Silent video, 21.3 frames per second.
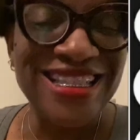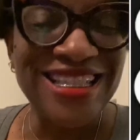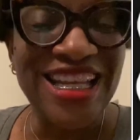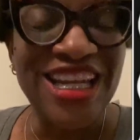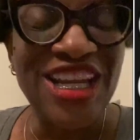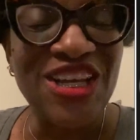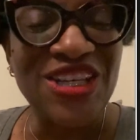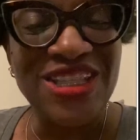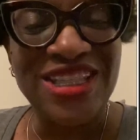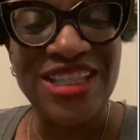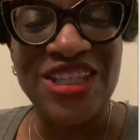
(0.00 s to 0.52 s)
and
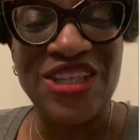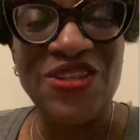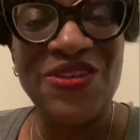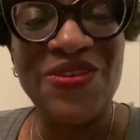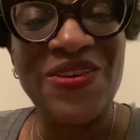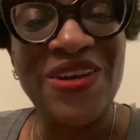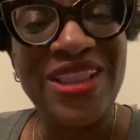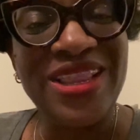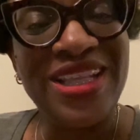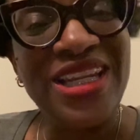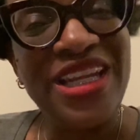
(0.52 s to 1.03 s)
I'll see you
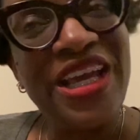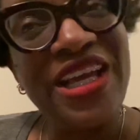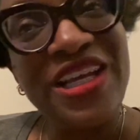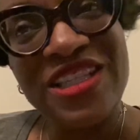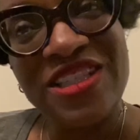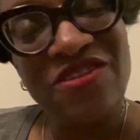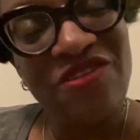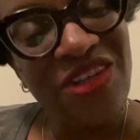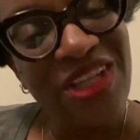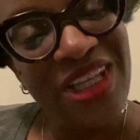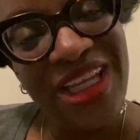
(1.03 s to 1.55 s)
on the next
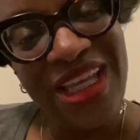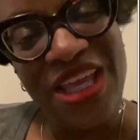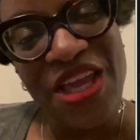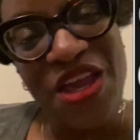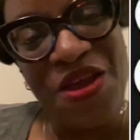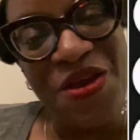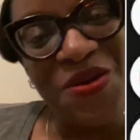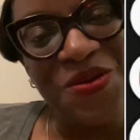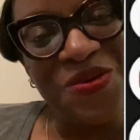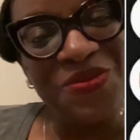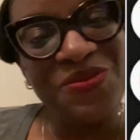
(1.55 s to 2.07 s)

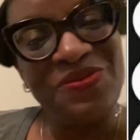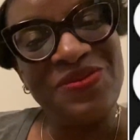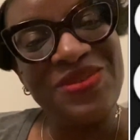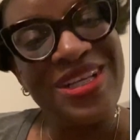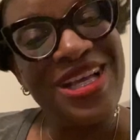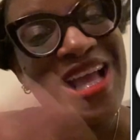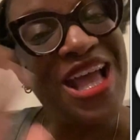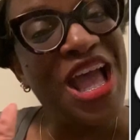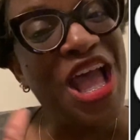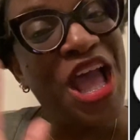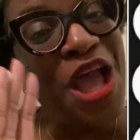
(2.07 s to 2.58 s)
video.
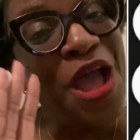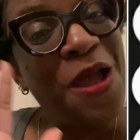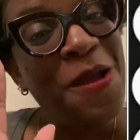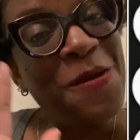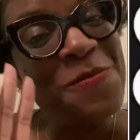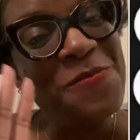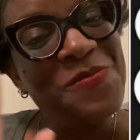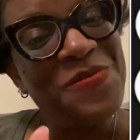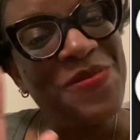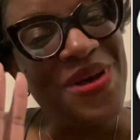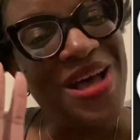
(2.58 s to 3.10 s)

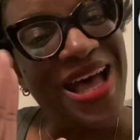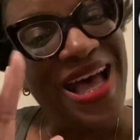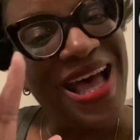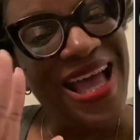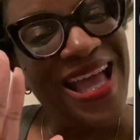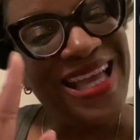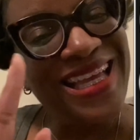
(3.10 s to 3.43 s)
Bye,